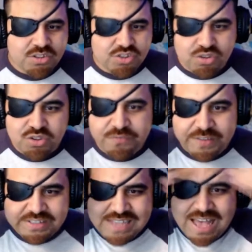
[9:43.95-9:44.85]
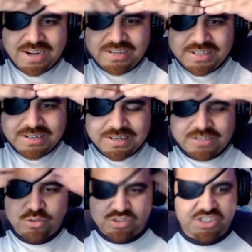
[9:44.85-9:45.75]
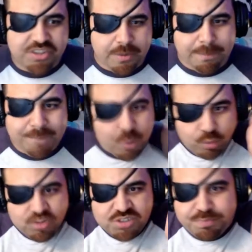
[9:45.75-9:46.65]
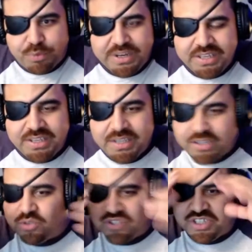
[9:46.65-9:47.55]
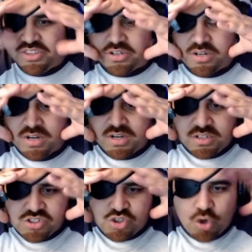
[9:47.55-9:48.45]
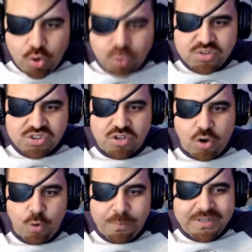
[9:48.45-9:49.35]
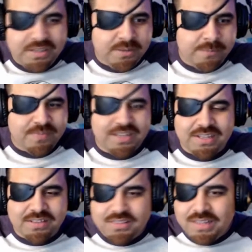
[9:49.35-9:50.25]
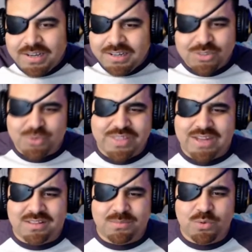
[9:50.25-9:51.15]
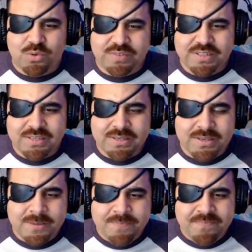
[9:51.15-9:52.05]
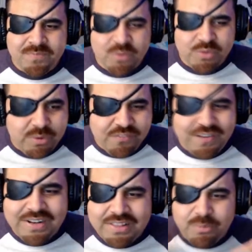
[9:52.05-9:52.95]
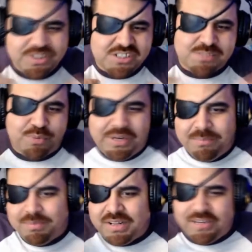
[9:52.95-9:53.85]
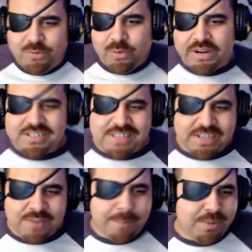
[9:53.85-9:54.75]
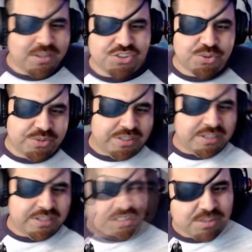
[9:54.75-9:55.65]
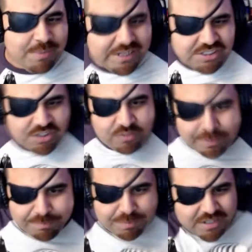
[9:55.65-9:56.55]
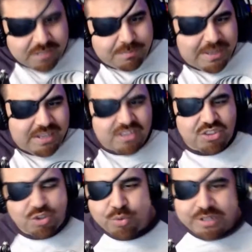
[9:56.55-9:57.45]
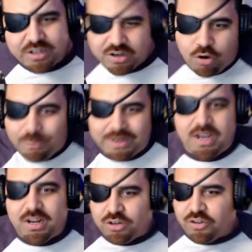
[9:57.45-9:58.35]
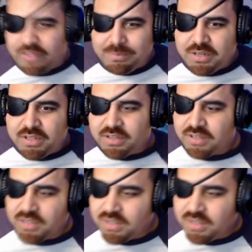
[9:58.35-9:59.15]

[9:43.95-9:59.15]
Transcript: shows you a fatality and like you see their bones breaking and you see their skulls opening. Like, they didn't do that in the movie. They were fighting. They were just spraying blood everywhere. It's like if I punched you and then somebody took a red bucket of paint and threw it. Like, oh my god, look at all that blood.